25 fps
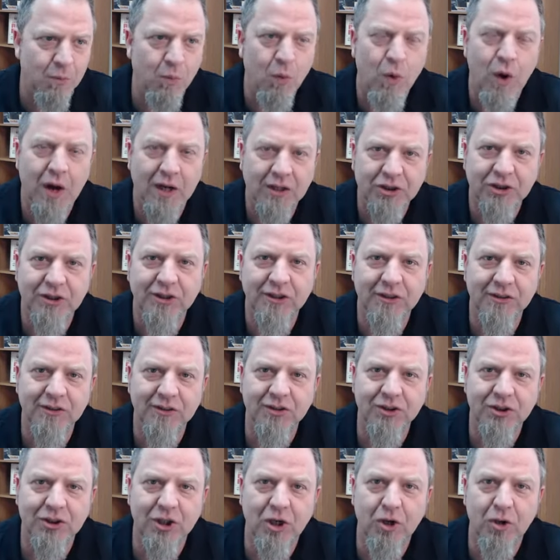watching the
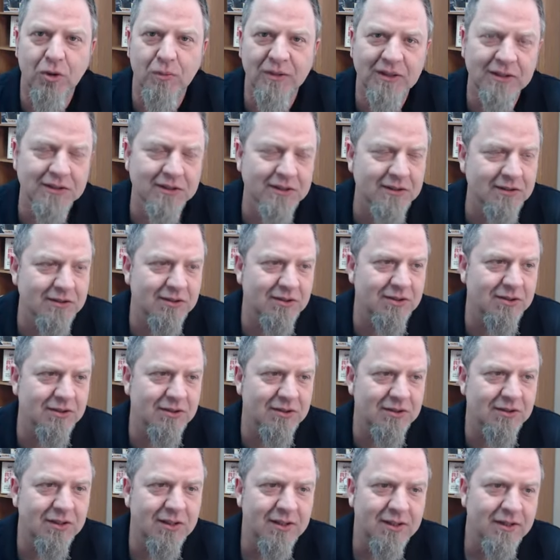show because it's
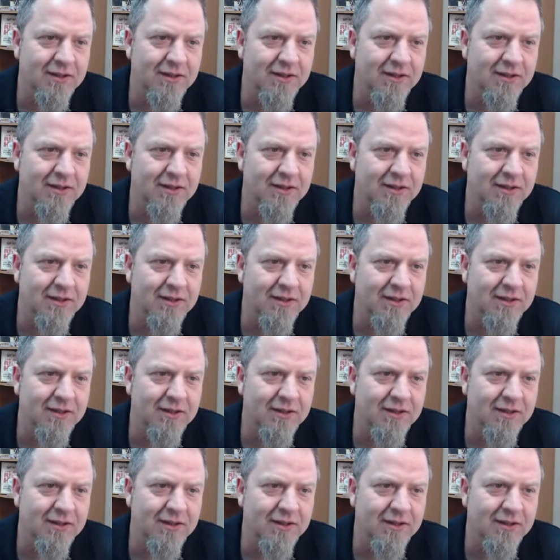just